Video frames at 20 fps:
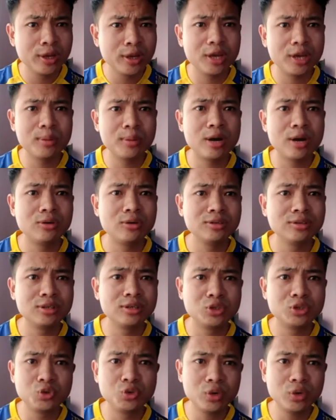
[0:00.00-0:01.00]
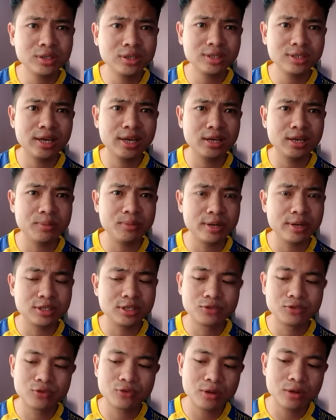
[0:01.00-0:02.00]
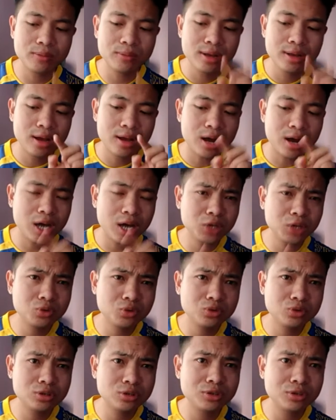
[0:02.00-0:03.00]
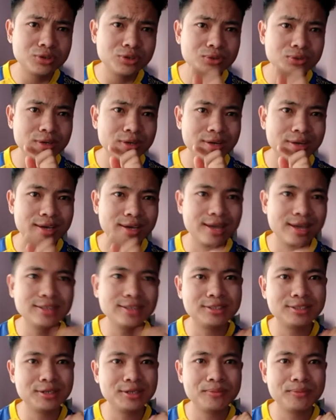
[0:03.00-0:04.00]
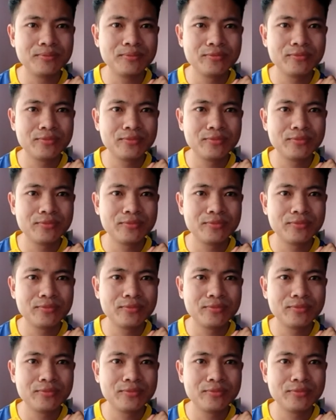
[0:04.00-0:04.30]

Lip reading: about the 20 elements from hydrogen to calcium.